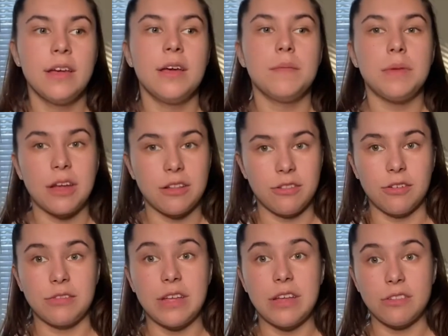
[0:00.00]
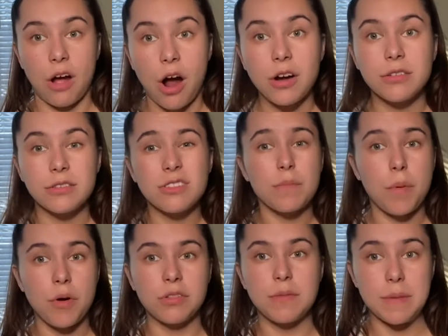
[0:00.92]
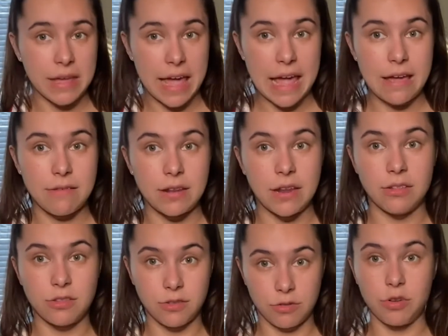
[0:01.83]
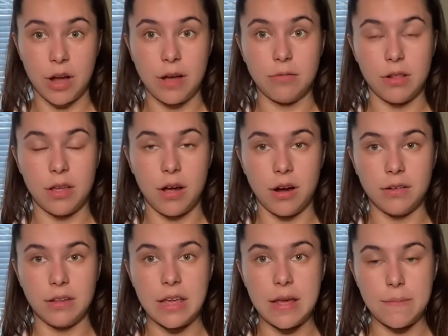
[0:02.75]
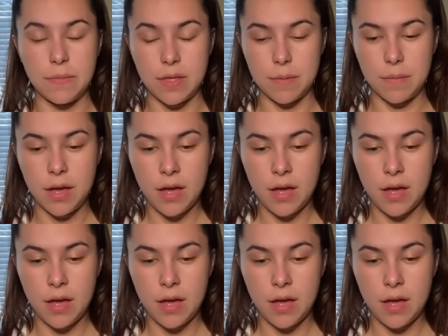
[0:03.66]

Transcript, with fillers: because your knees aren't supposed to be caving in, so try really hard to keep them